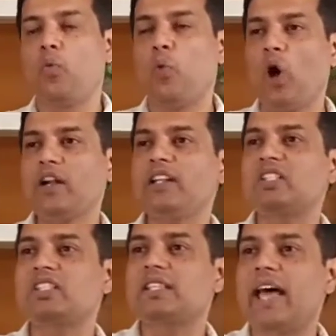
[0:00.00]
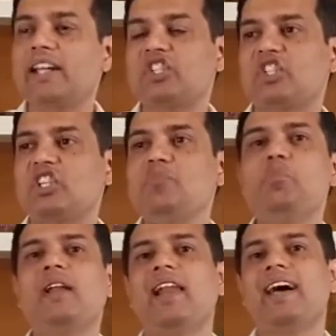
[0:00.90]
what does that
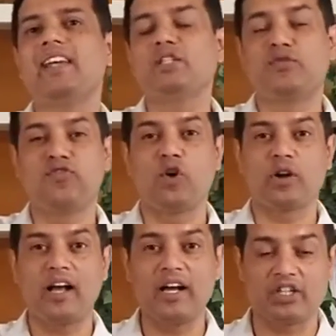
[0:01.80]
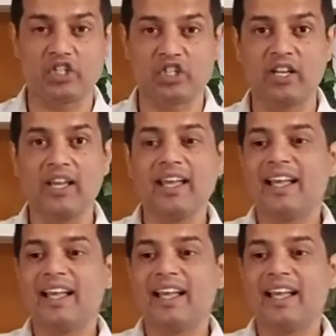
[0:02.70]
symbolize for us?